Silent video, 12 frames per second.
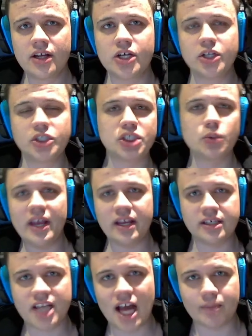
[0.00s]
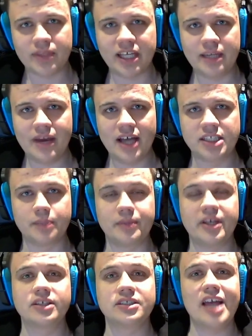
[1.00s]
could swing a top lane matchup
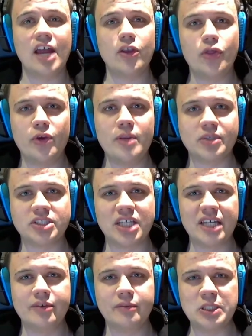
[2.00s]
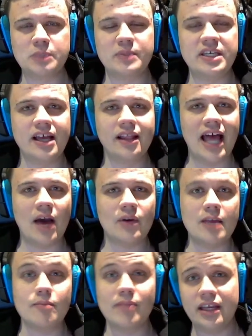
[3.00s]
because that 3% movement speed allowed
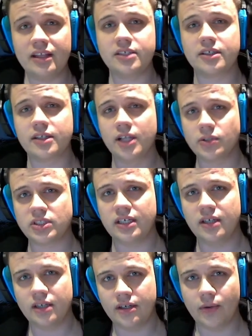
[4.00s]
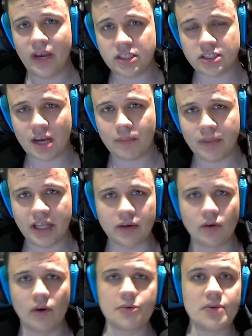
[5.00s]
a melee to close in on a ranged top laner
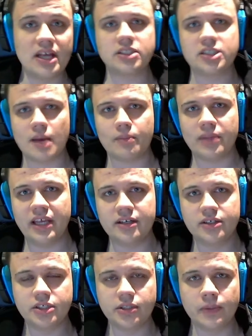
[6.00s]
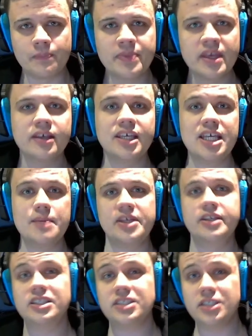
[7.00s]
or a ranged top laner to keep the
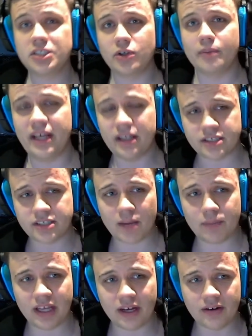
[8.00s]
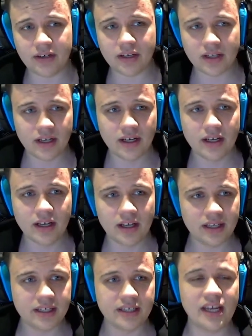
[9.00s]
distance to a melee top laner.
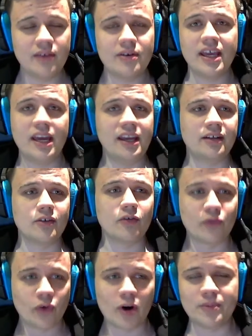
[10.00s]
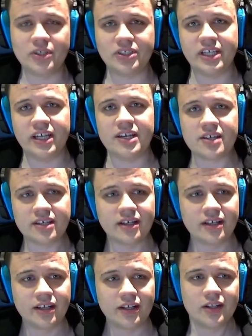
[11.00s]
And now you're getting 4%
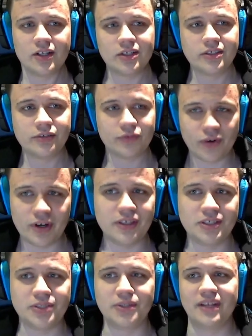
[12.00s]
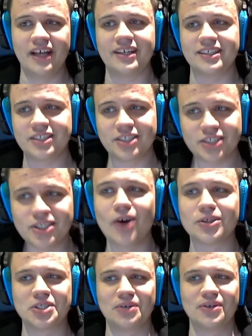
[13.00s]
for this rune. Like it's
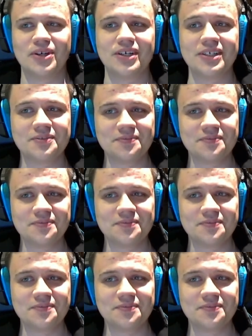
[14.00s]
so good.